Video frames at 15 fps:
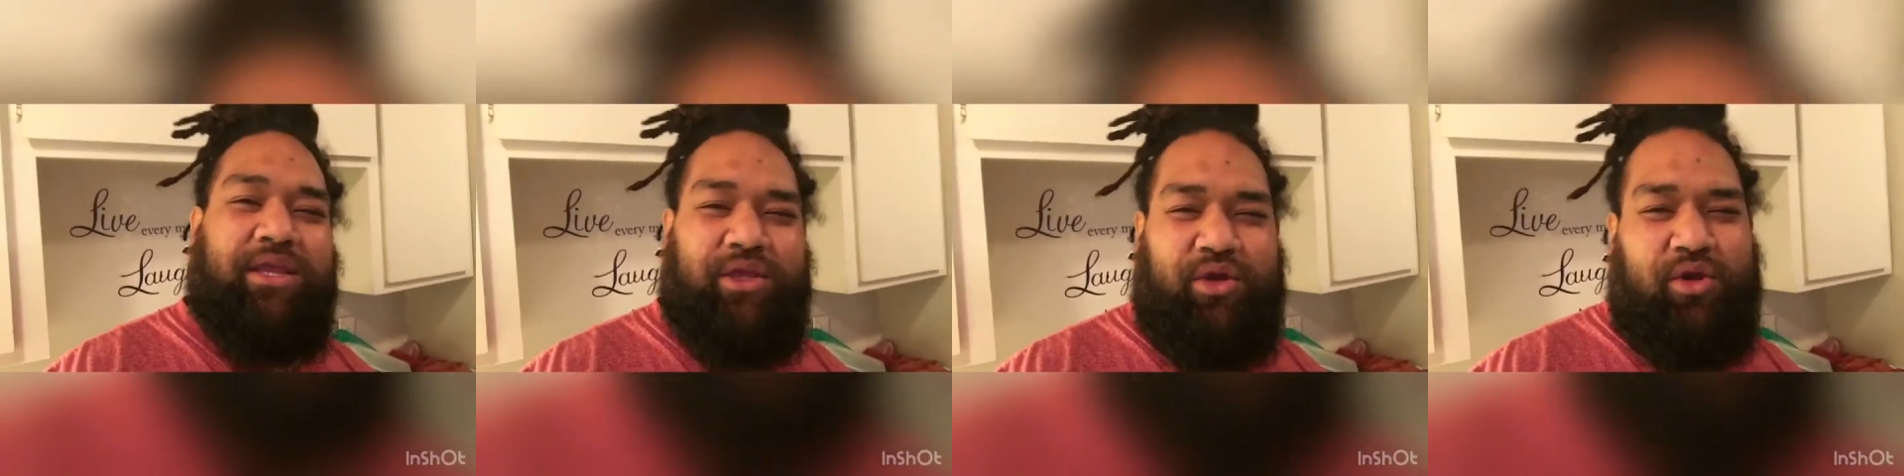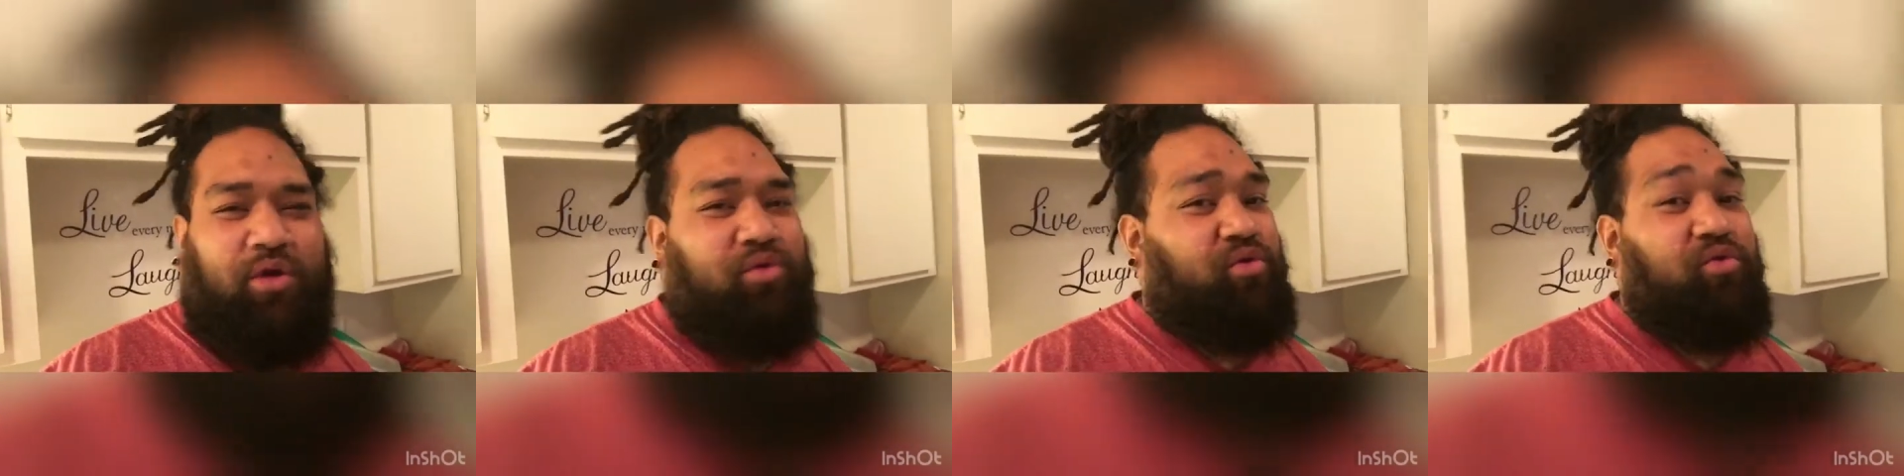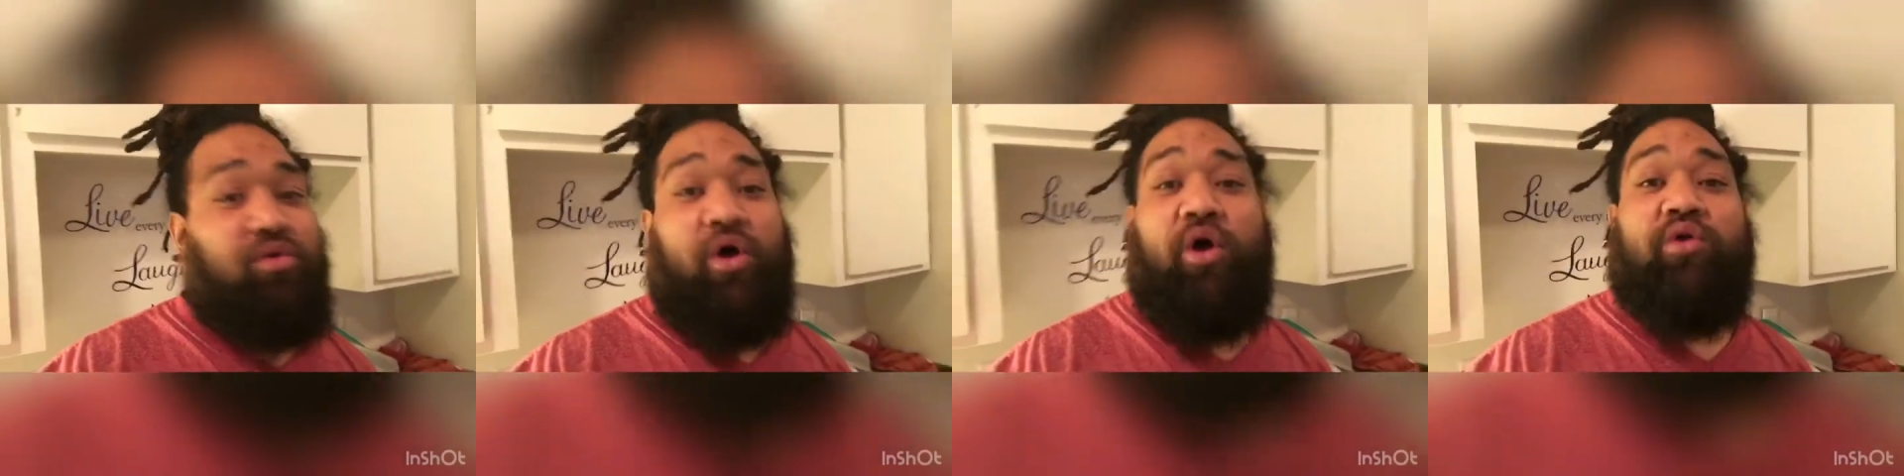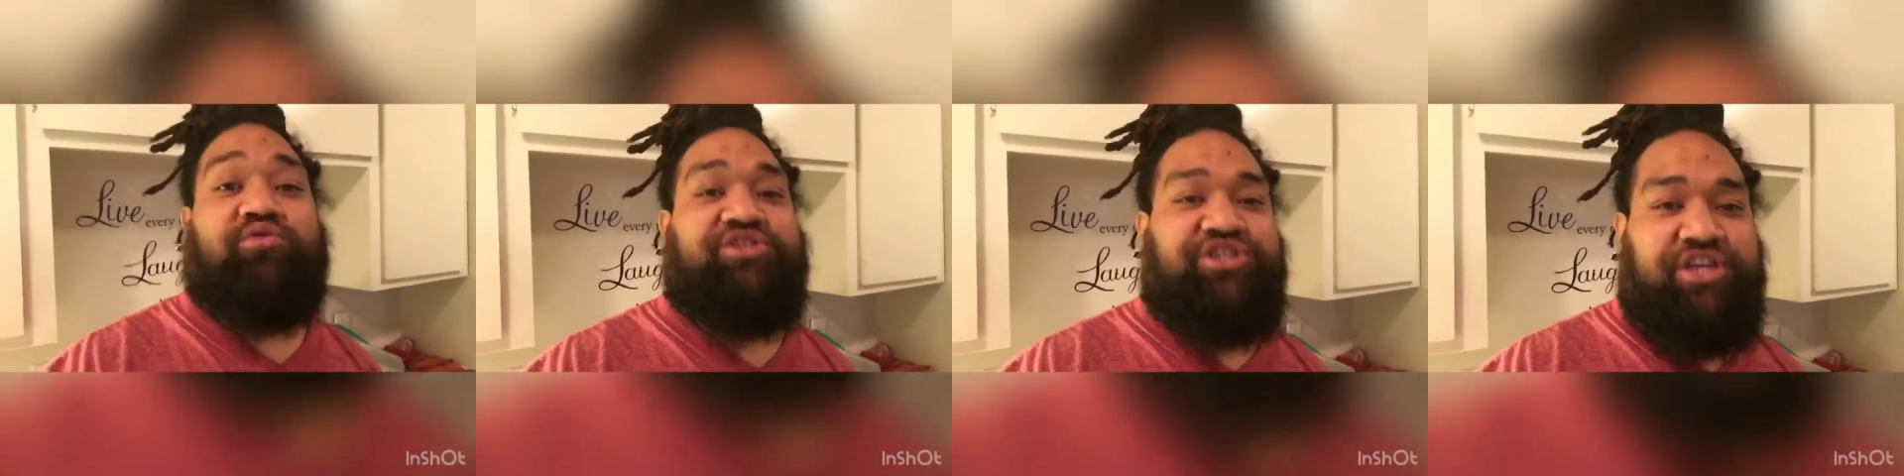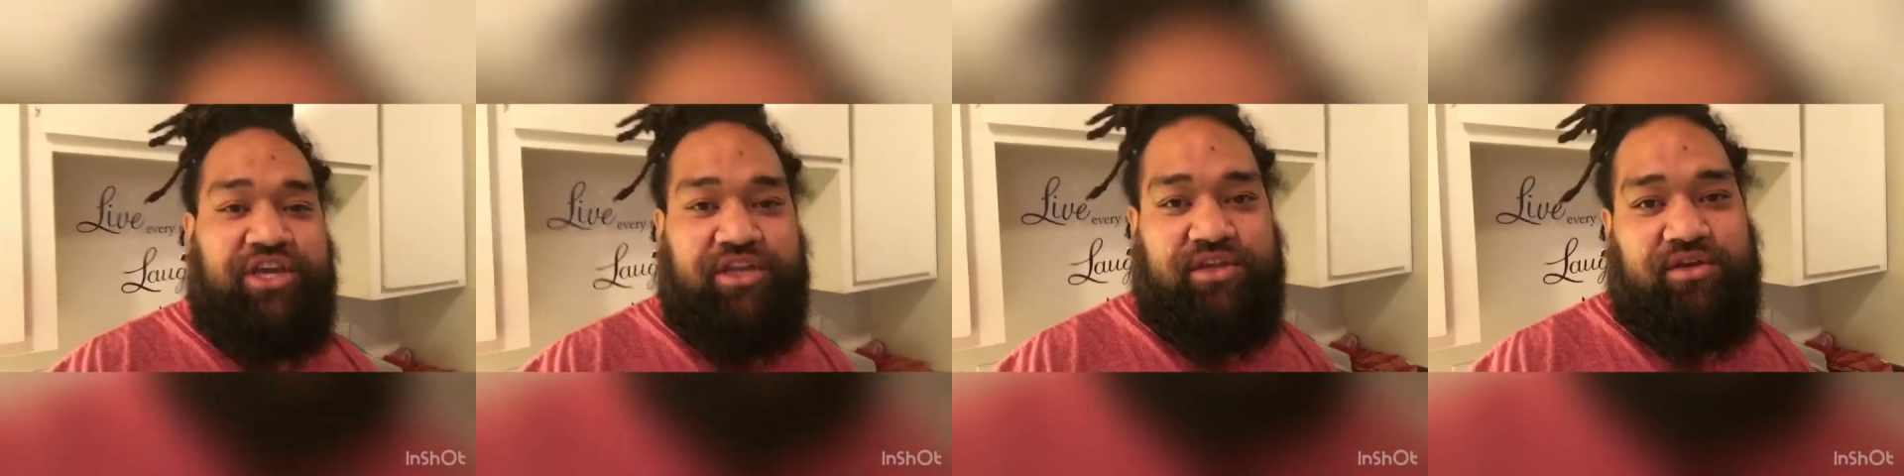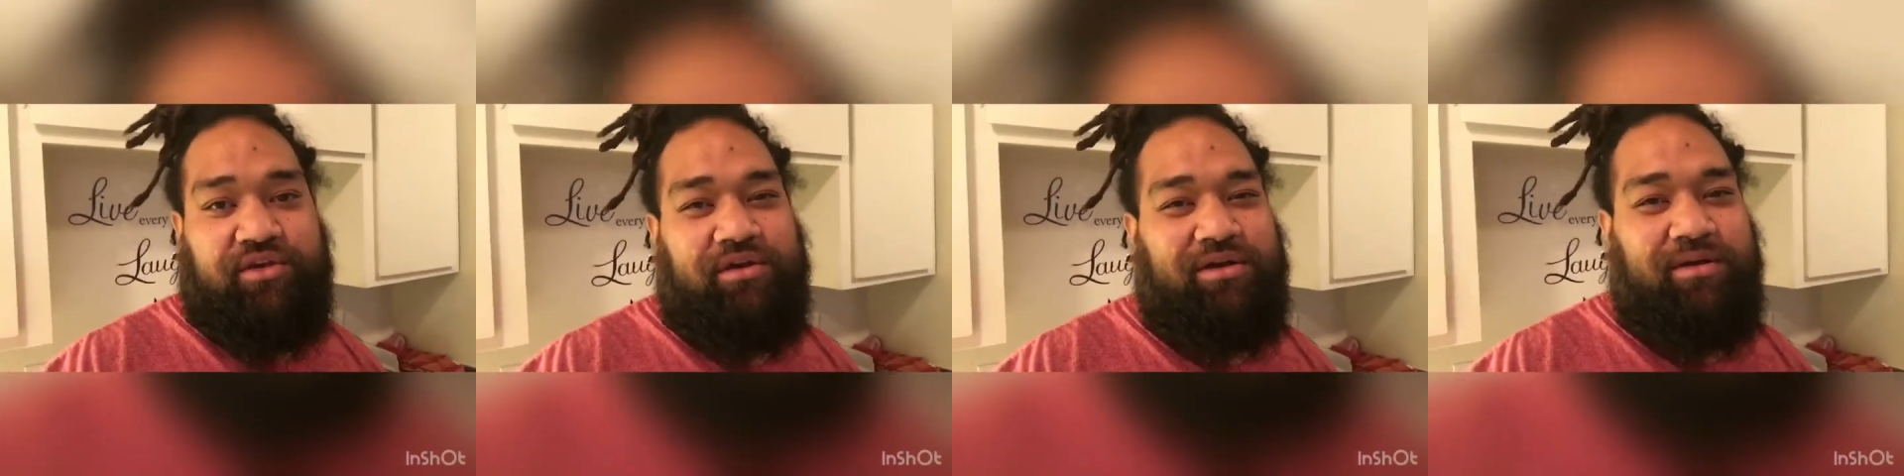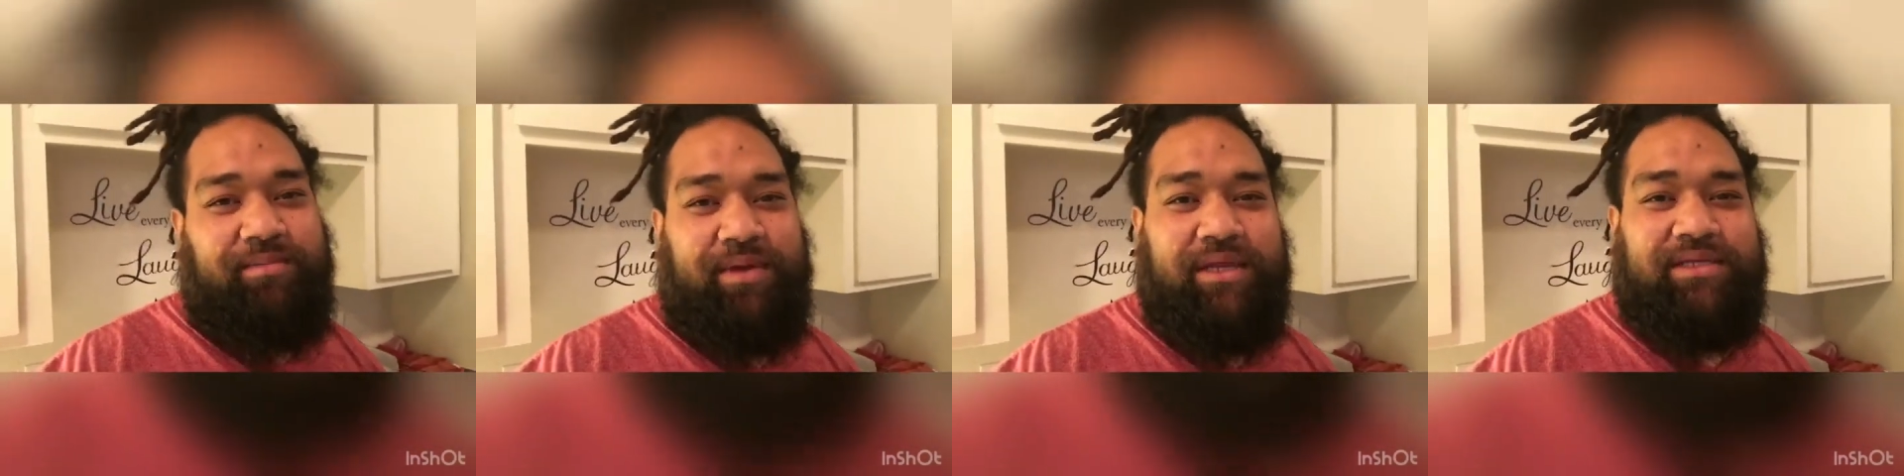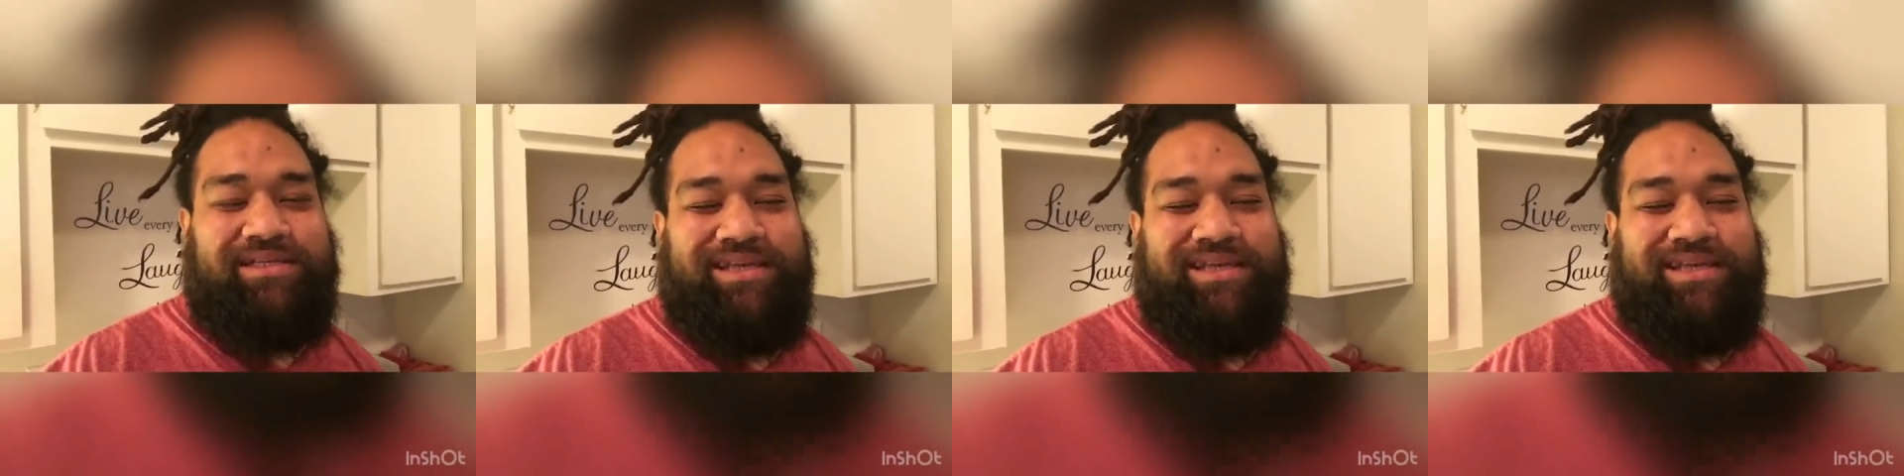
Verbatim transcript: you know, do the whole shit, you know what I mean?